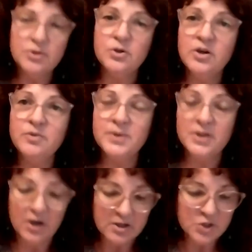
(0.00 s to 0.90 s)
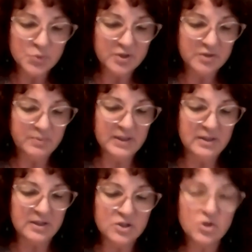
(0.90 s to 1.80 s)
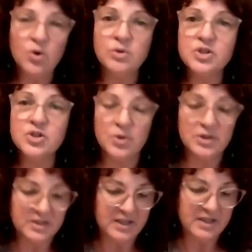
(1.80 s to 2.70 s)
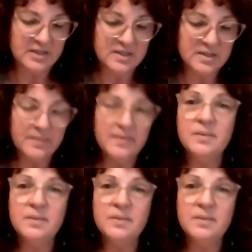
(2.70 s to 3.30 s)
you have been harsh with me these cold short days,